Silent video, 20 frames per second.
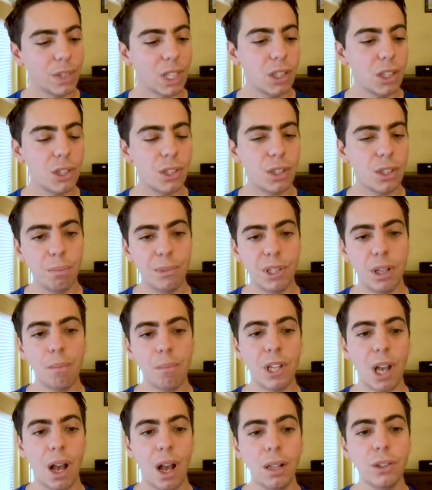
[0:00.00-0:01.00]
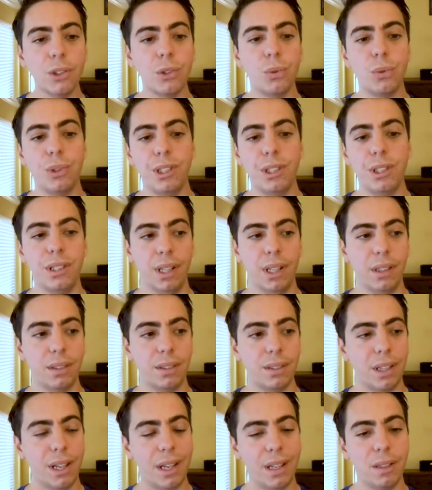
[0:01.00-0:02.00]
sometimes hard to detect.
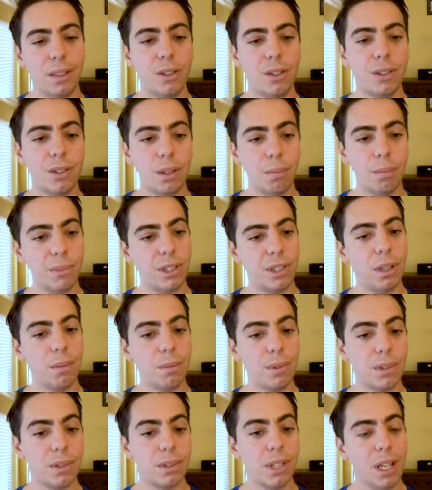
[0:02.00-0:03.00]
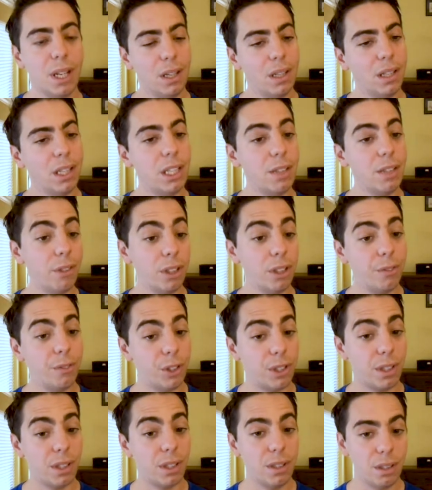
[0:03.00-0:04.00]
And sometimes, even if
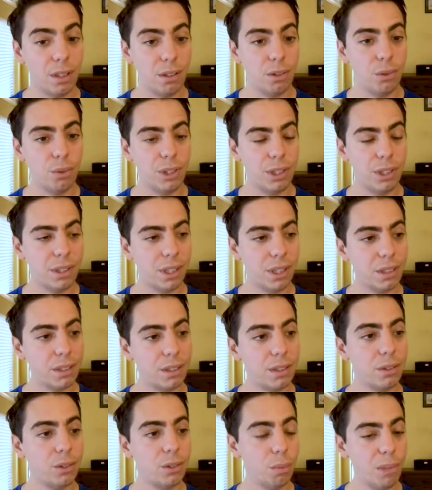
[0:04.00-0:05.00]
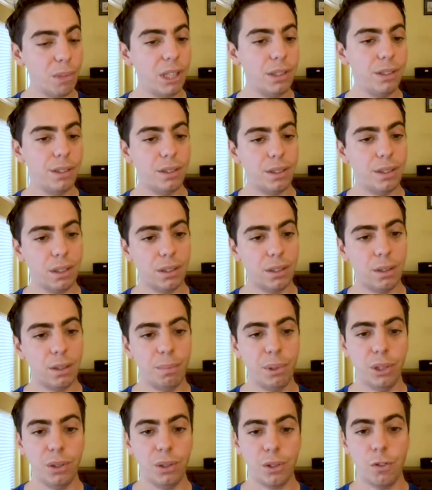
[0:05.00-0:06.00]
it's easy to detect, you might detect it
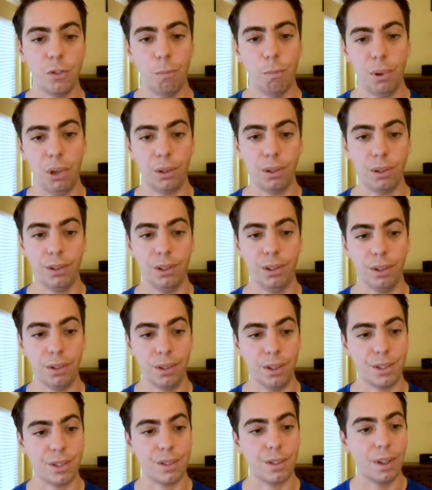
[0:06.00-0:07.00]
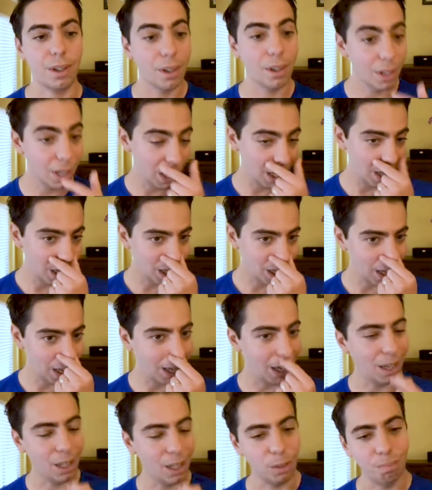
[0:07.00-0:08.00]
because you've broken your cluster.
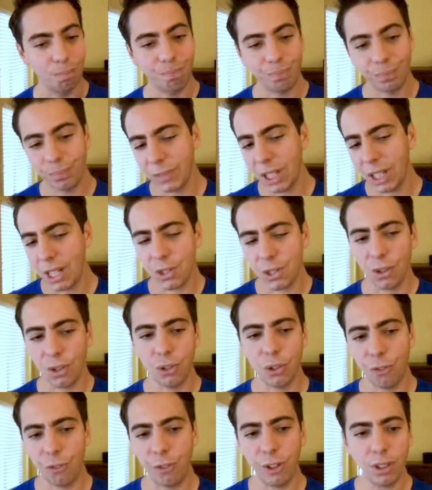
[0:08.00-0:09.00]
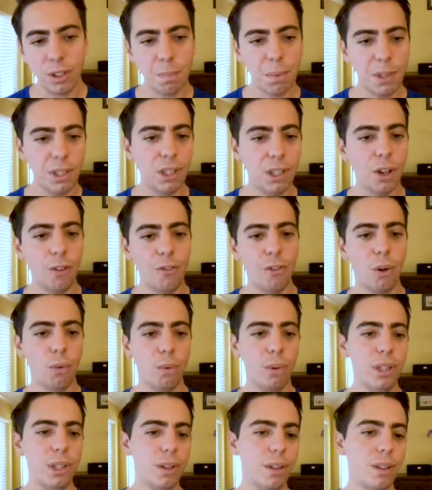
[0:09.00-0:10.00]
Um, so the fields being
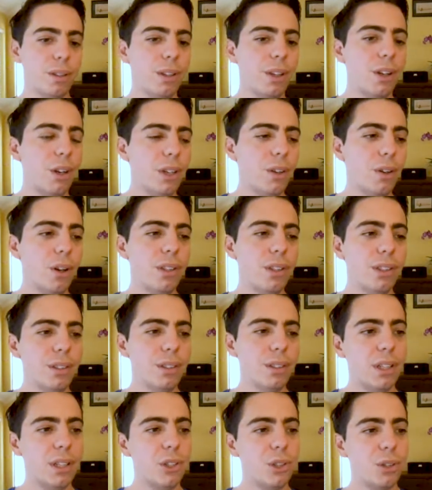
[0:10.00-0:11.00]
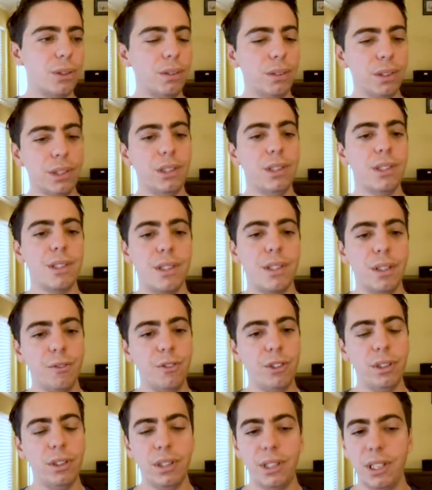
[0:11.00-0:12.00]
overridden unintentionally is
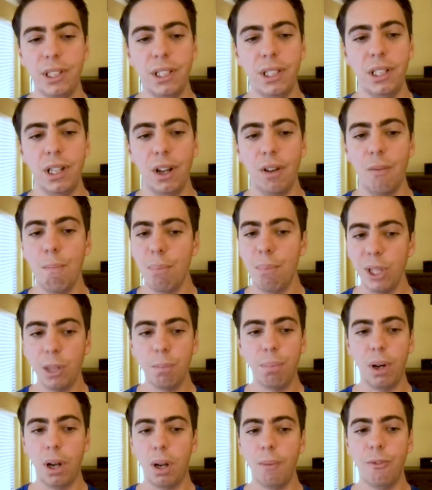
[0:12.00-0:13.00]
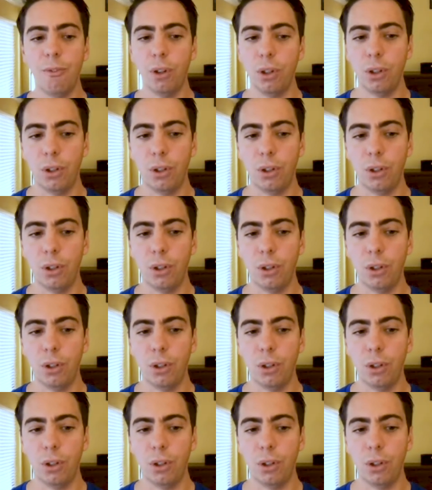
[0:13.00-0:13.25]
definitely a big problem for